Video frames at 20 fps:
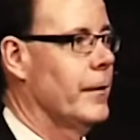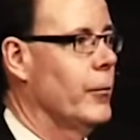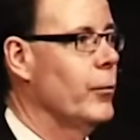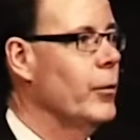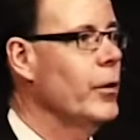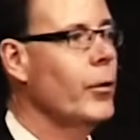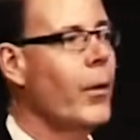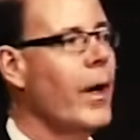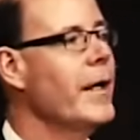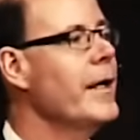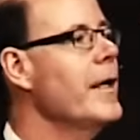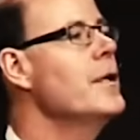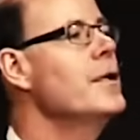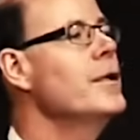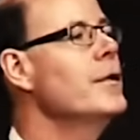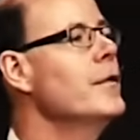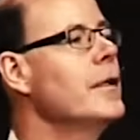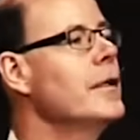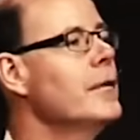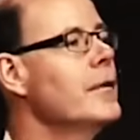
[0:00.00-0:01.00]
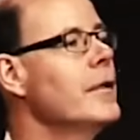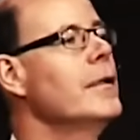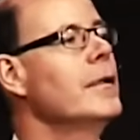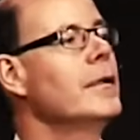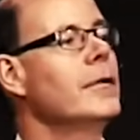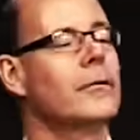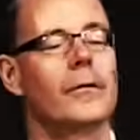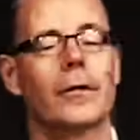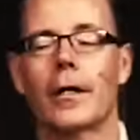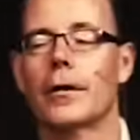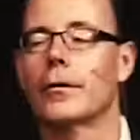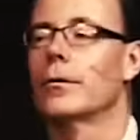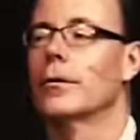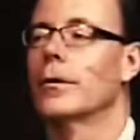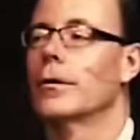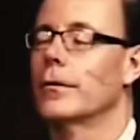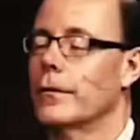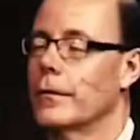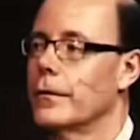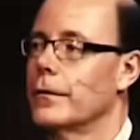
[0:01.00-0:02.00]
We don't want anything to hinder our
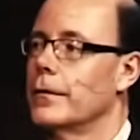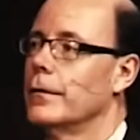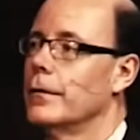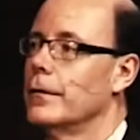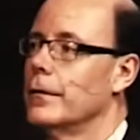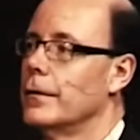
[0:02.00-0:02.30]
growth.